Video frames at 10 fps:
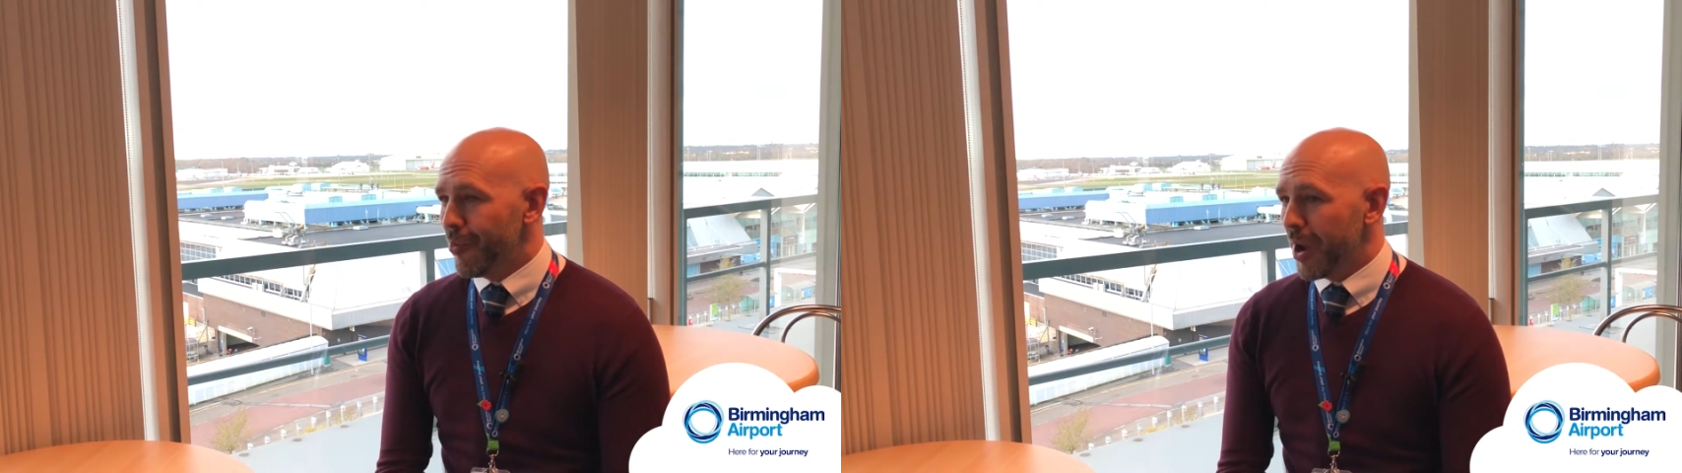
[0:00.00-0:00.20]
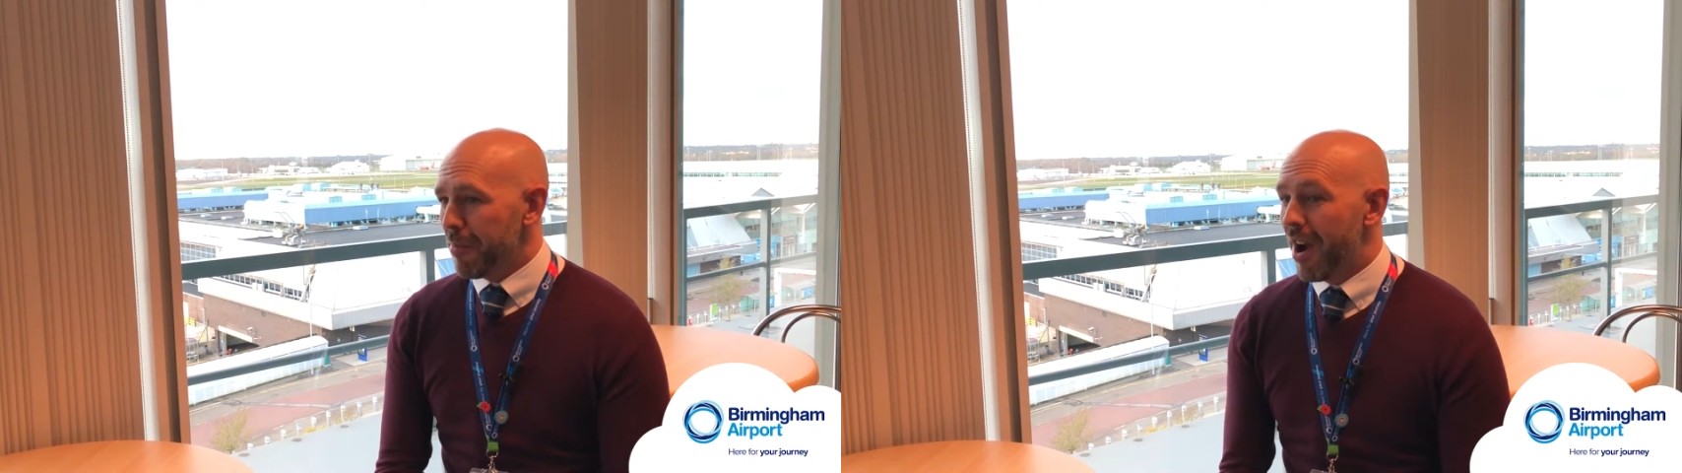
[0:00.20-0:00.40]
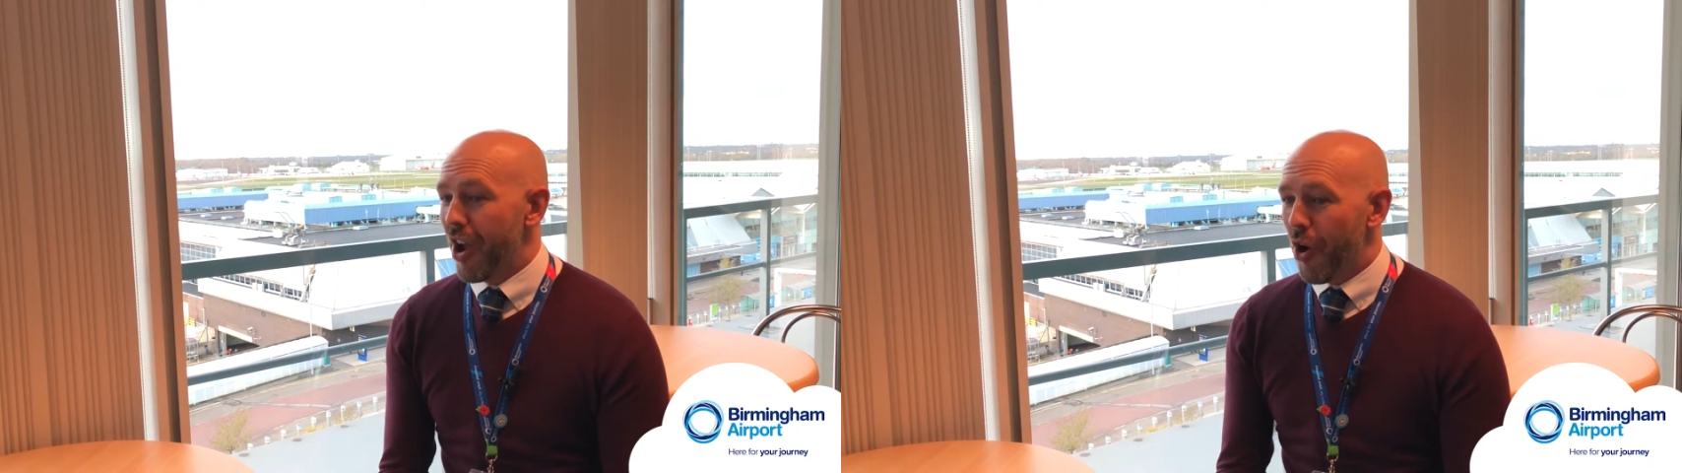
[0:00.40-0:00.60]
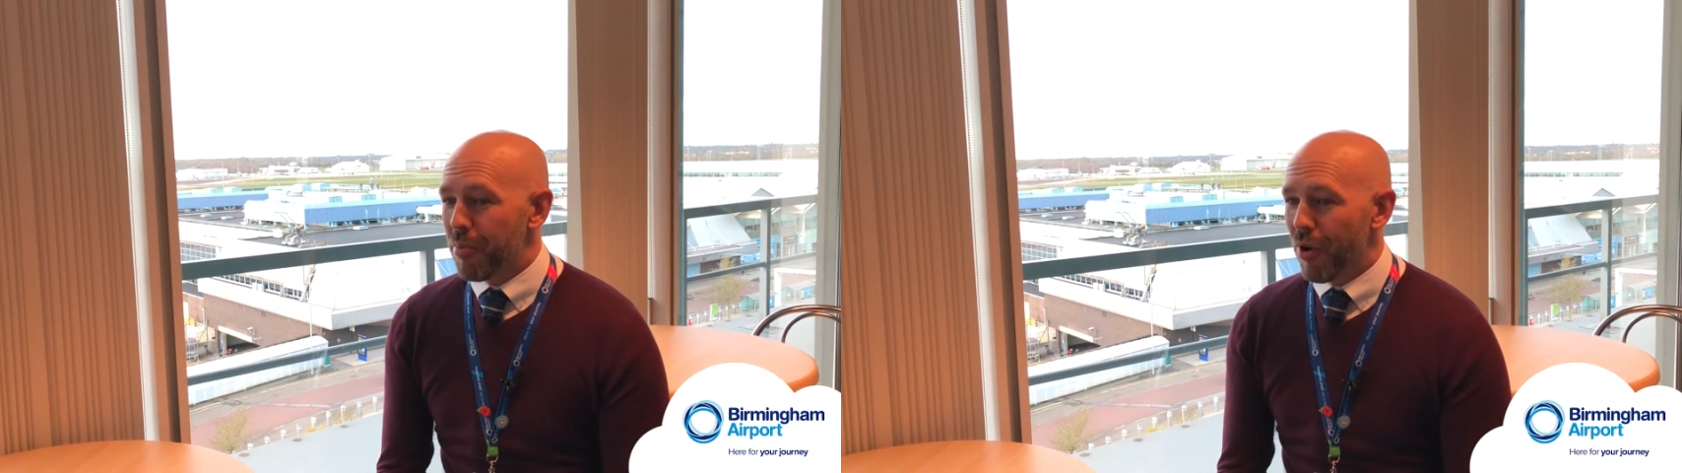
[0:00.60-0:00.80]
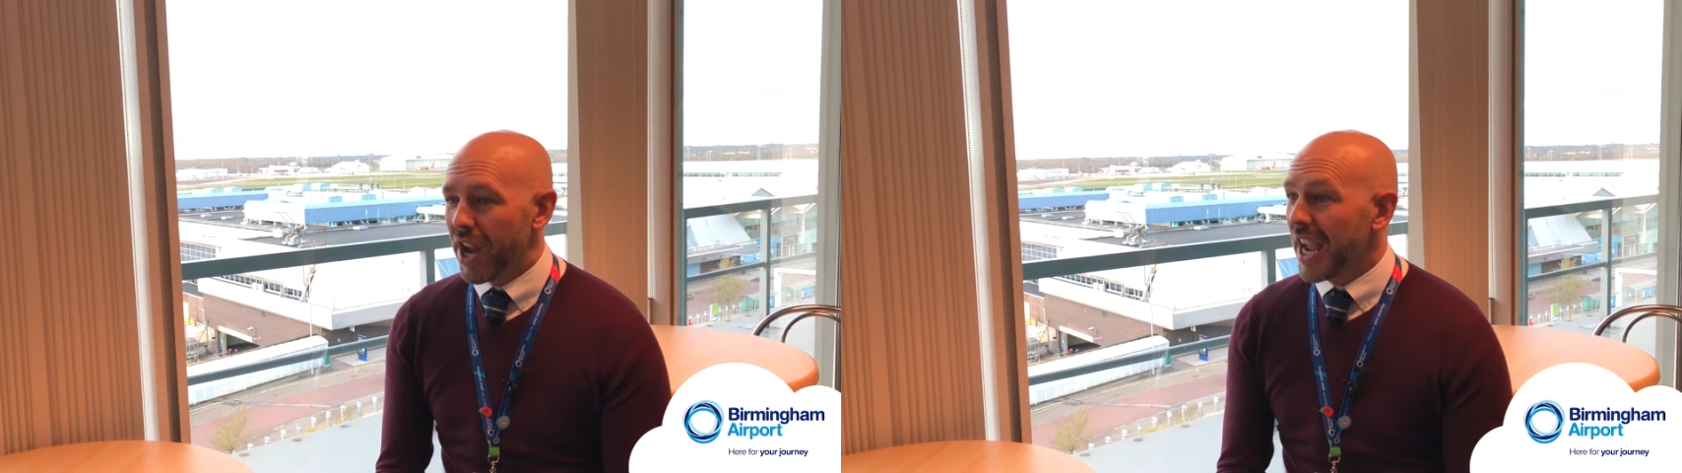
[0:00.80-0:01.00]
We might
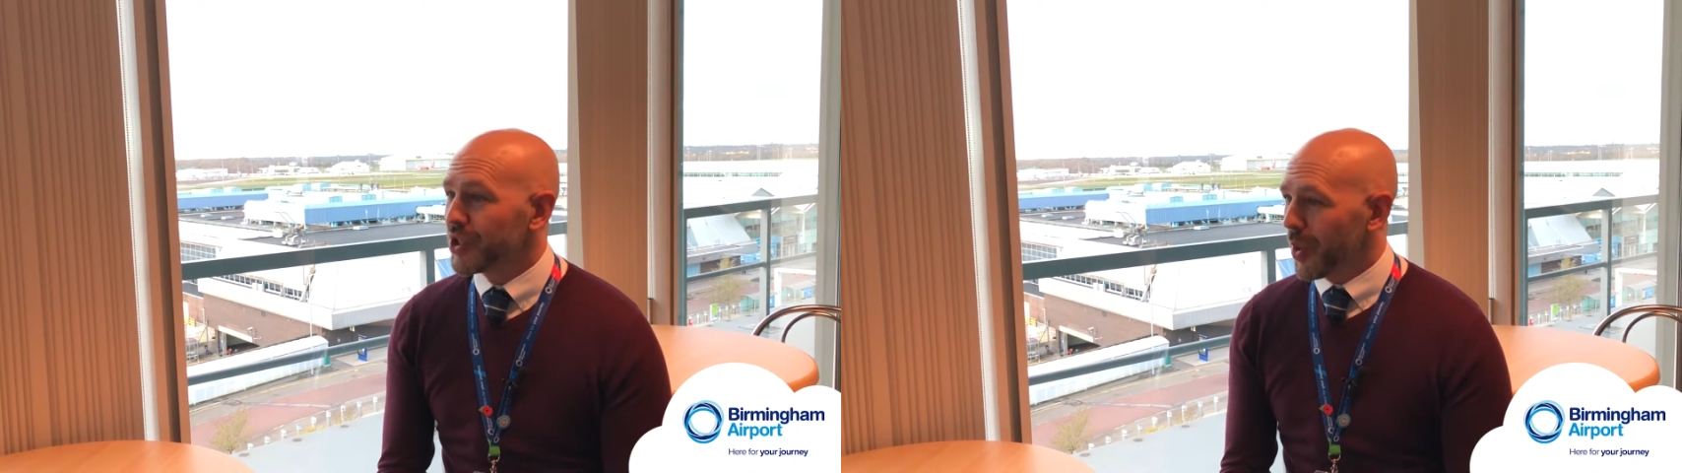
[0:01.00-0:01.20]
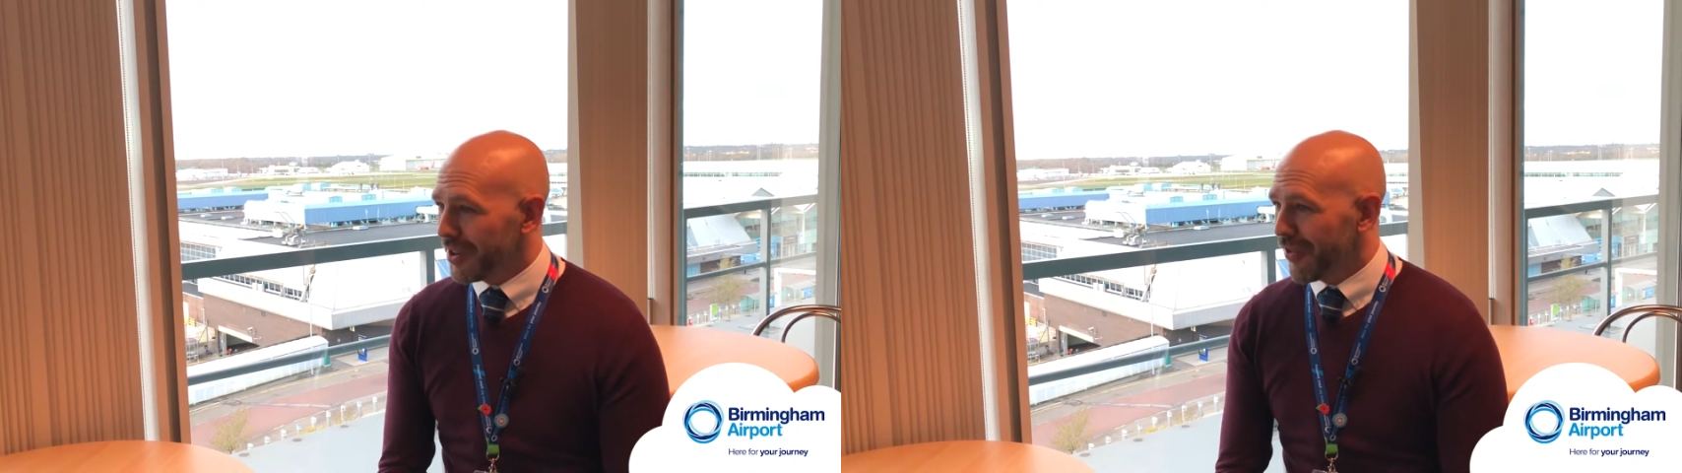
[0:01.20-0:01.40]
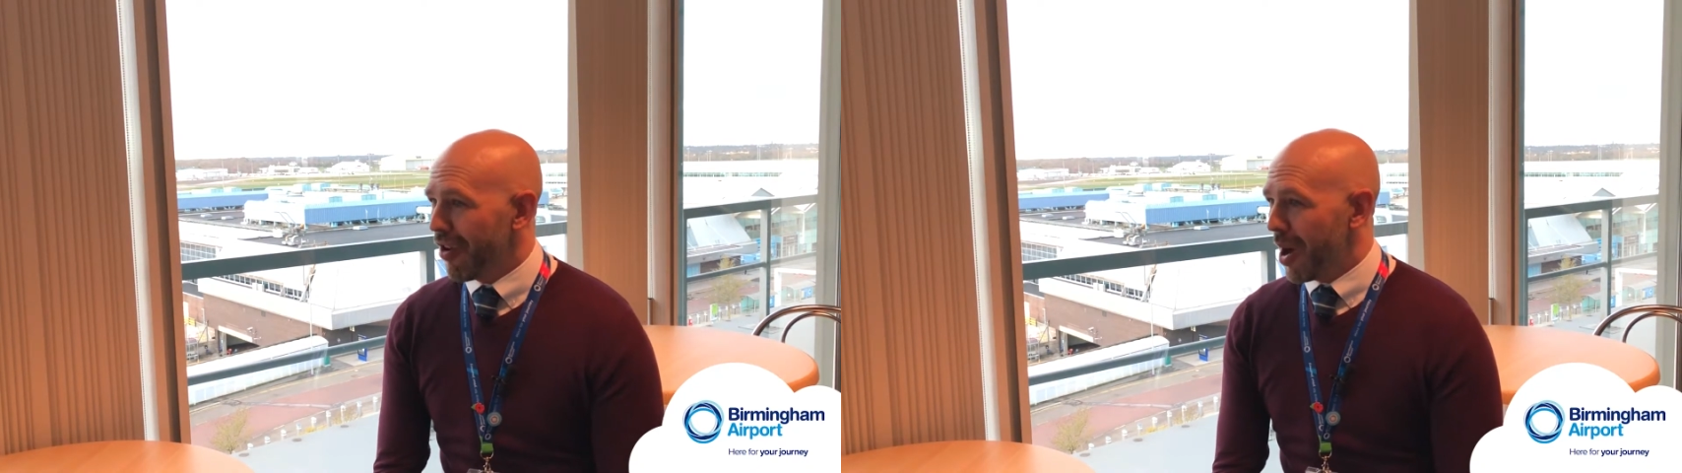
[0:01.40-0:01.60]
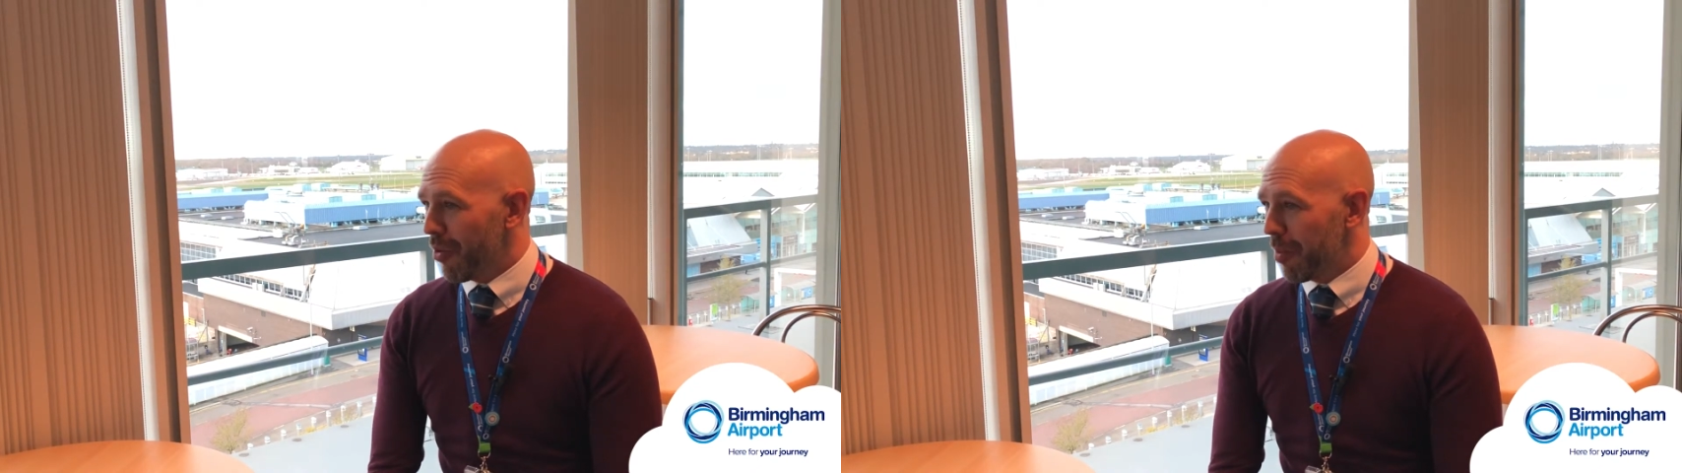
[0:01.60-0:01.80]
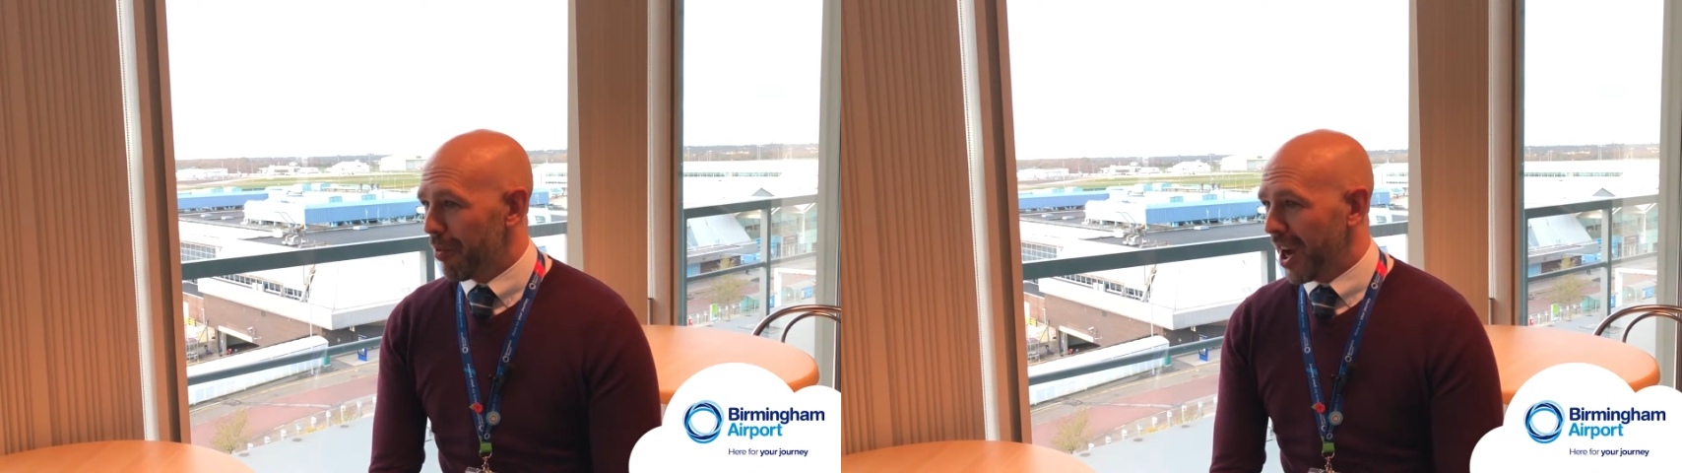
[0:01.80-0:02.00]
operate a
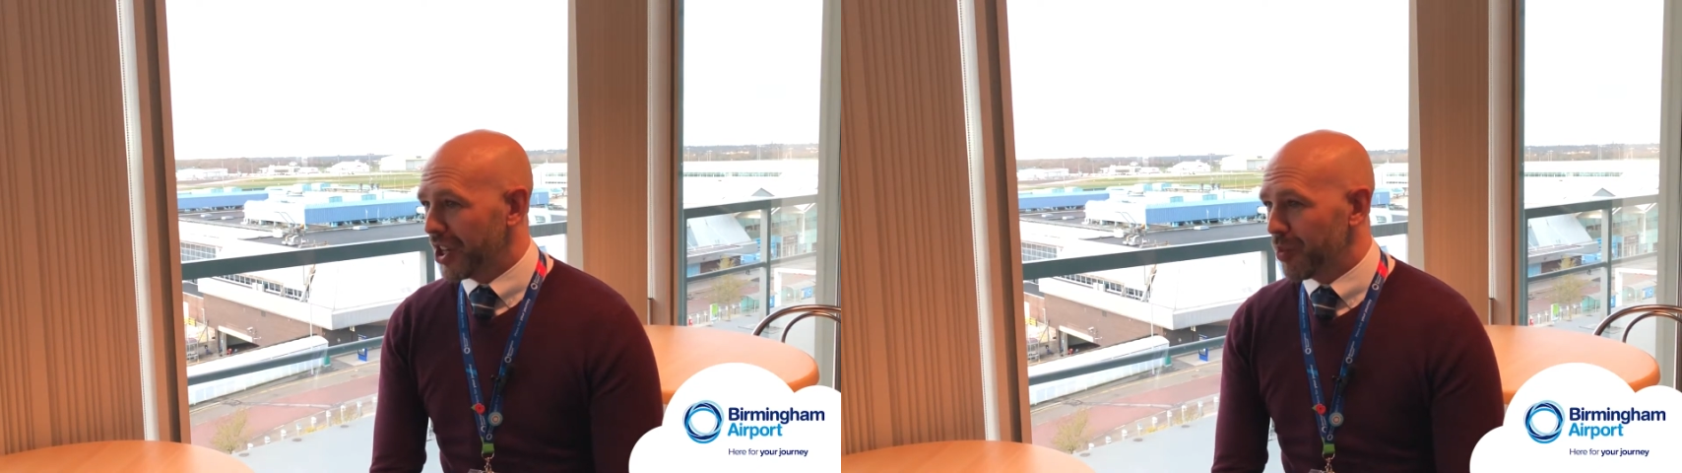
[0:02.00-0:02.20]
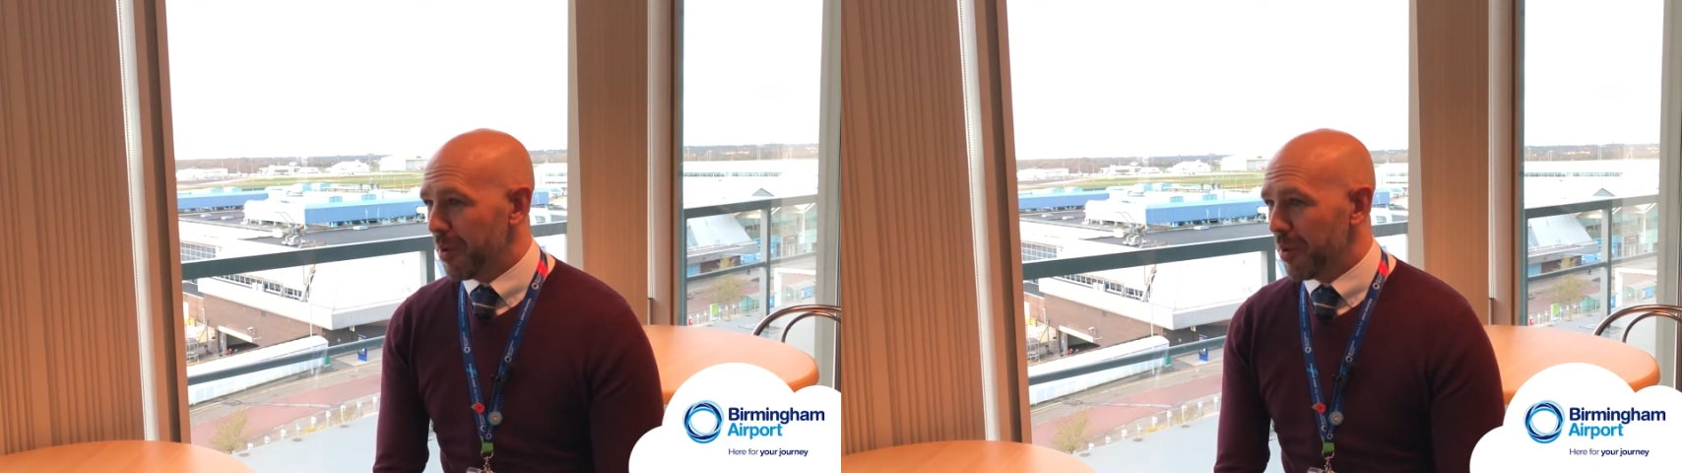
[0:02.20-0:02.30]
24-hour operation